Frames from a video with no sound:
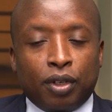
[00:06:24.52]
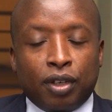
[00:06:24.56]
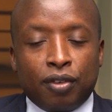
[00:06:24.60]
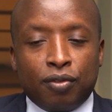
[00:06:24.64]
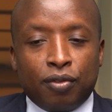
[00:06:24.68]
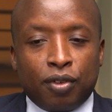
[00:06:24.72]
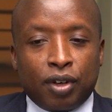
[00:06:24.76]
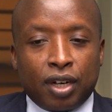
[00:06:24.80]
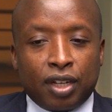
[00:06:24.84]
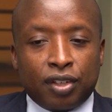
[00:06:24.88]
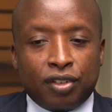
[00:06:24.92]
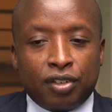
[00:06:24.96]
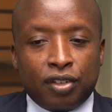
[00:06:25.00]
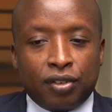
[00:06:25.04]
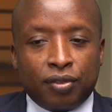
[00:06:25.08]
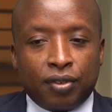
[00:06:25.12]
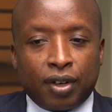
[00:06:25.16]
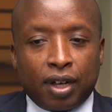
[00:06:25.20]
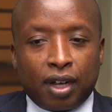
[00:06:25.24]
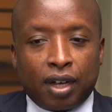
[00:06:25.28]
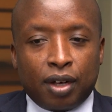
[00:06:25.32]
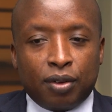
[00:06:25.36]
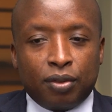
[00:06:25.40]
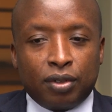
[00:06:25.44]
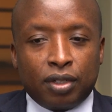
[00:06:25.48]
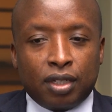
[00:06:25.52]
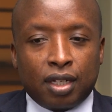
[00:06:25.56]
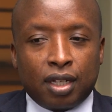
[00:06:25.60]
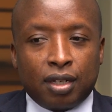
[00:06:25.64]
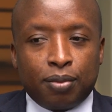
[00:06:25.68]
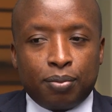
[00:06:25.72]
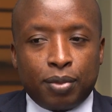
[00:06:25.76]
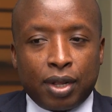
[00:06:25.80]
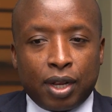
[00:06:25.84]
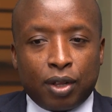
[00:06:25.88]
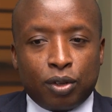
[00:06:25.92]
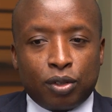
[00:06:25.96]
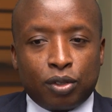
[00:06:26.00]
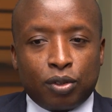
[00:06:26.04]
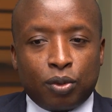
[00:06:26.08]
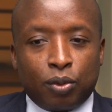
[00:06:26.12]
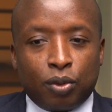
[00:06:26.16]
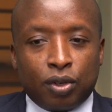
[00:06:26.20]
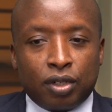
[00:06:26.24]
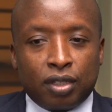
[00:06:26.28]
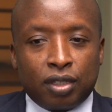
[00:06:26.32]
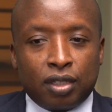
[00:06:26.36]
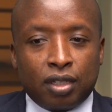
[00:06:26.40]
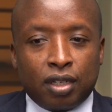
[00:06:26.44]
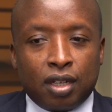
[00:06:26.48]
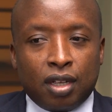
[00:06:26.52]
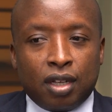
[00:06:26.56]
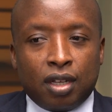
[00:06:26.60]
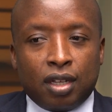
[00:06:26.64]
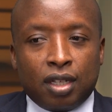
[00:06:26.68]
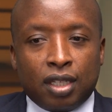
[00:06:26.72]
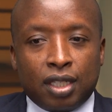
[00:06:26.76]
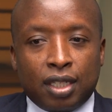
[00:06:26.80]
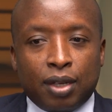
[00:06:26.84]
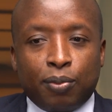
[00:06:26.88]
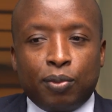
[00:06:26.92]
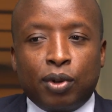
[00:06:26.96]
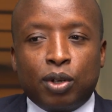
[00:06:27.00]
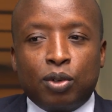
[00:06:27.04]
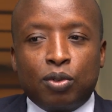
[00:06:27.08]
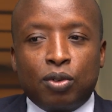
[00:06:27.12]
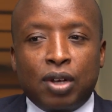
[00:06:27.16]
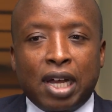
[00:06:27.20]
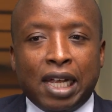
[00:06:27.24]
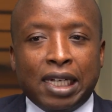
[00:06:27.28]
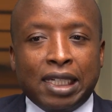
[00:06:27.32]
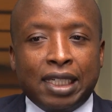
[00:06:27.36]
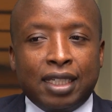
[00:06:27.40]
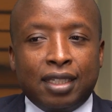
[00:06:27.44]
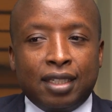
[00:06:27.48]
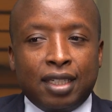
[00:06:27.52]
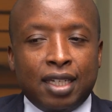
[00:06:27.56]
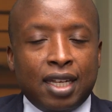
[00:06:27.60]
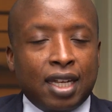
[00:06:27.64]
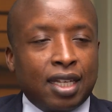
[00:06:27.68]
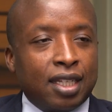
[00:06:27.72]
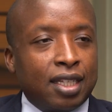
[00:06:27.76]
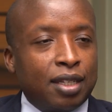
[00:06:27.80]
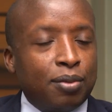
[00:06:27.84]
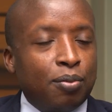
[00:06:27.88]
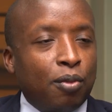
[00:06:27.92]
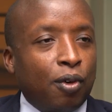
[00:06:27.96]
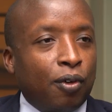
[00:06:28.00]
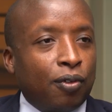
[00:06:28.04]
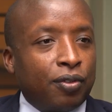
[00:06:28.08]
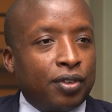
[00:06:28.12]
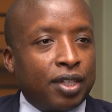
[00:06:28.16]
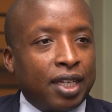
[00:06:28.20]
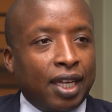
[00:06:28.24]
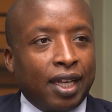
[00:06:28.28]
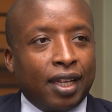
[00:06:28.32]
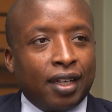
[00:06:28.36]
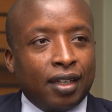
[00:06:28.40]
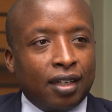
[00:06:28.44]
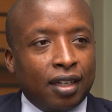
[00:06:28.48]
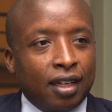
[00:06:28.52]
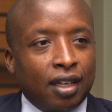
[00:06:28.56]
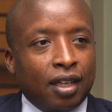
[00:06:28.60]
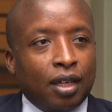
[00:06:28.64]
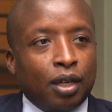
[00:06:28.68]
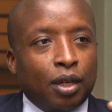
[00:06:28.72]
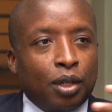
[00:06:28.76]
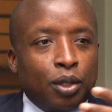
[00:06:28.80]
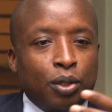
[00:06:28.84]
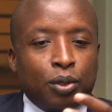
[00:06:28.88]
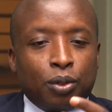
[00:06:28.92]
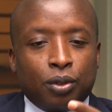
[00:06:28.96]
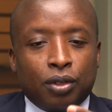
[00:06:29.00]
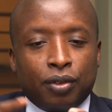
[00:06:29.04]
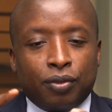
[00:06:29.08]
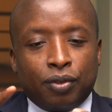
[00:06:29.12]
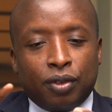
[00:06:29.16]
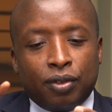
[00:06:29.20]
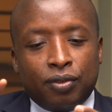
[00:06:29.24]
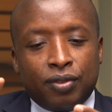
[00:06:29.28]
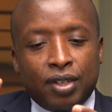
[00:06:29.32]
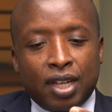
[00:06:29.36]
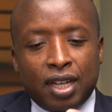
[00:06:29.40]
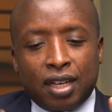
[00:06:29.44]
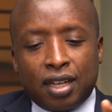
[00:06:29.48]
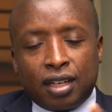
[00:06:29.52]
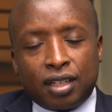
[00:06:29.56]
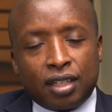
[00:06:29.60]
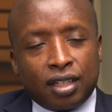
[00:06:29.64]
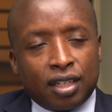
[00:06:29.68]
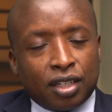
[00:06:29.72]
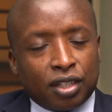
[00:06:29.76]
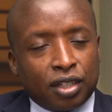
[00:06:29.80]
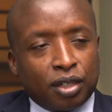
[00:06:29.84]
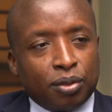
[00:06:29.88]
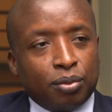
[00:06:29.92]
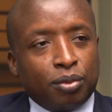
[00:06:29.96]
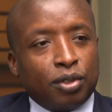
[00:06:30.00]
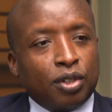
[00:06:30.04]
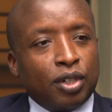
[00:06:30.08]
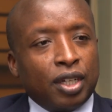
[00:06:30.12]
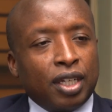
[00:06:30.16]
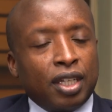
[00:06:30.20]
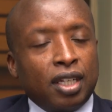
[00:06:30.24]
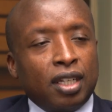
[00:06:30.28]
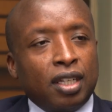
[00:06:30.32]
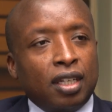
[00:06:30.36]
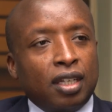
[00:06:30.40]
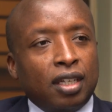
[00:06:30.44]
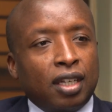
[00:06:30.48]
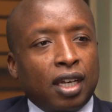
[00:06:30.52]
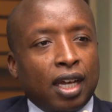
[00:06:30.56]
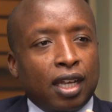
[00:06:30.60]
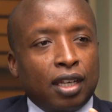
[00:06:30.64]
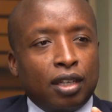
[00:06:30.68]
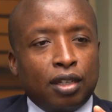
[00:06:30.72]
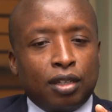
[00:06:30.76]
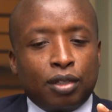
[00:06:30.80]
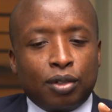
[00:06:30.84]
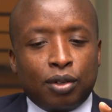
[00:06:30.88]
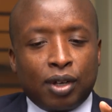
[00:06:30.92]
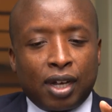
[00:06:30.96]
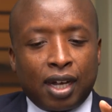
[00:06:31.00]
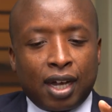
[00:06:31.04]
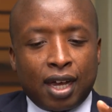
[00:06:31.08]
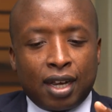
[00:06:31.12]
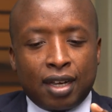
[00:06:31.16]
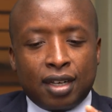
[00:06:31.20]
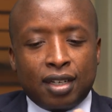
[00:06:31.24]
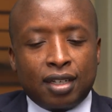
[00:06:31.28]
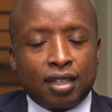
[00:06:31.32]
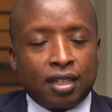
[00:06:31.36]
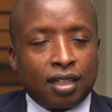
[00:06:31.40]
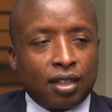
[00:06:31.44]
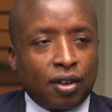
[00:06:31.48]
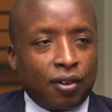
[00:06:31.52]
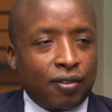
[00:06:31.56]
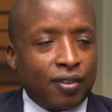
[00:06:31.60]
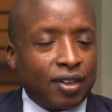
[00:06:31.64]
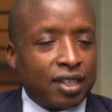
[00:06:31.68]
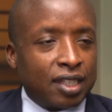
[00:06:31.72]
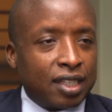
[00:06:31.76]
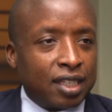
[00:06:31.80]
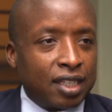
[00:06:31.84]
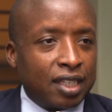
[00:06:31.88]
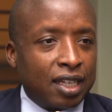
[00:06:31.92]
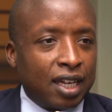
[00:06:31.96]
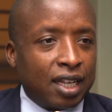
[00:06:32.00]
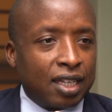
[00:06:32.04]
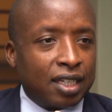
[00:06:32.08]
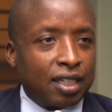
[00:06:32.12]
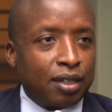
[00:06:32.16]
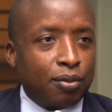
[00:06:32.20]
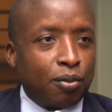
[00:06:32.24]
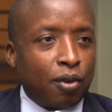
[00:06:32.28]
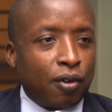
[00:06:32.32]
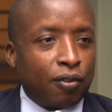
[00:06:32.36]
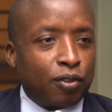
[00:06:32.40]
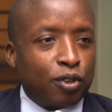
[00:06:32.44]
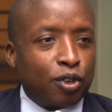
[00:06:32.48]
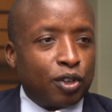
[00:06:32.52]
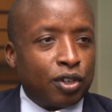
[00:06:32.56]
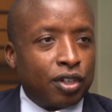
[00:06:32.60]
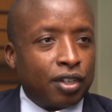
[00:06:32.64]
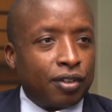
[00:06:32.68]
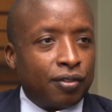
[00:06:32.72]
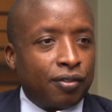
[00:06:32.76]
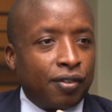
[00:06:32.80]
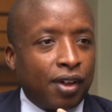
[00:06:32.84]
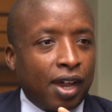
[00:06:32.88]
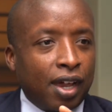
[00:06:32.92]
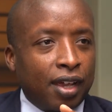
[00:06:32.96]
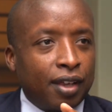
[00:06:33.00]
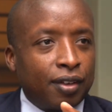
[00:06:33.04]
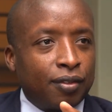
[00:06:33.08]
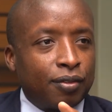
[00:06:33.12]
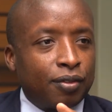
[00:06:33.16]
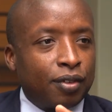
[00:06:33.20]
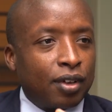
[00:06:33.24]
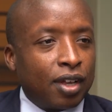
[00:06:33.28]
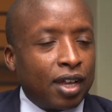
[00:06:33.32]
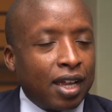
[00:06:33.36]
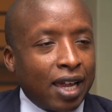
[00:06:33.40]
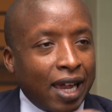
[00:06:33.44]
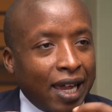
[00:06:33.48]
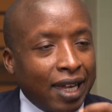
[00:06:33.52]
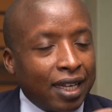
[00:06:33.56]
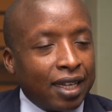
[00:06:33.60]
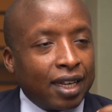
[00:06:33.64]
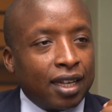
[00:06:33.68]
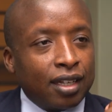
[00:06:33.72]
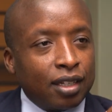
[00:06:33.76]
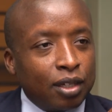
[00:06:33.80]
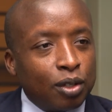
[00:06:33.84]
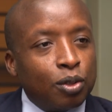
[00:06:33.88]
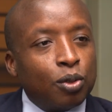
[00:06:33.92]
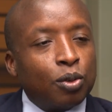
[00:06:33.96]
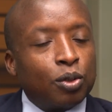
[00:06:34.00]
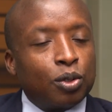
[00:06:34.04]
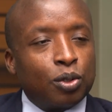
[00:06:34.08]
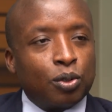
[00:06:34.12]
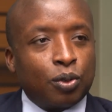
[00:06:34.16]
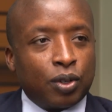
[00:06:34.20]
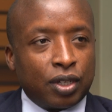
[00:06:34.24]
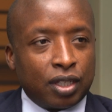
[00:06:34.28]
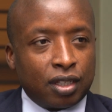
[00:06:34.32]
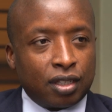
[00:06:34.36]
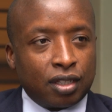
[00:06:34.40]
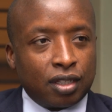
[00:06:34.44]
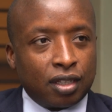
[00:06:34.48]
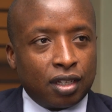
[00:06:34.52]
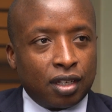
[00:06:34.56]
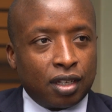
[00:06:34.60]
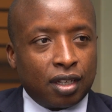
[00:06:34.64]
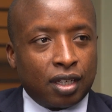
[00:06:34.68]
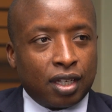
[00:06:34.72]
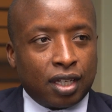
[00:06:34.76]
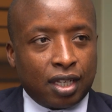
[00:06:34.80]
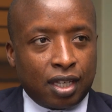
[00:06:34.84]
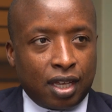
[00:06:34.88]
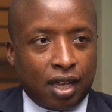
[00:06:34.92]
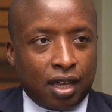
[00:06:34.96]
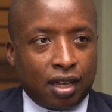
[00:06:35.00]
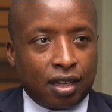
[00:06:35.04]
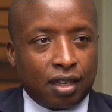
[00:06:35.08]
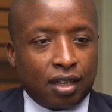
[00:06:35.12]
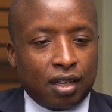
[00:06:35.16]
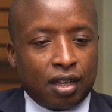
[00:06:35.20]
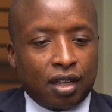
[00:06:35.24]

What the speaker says: for a chief accountant, but I also want someone who can lead a team of 10. So if you've done a leadership training and you're currently overseeing a team of 25, highlight those ones. Yeah.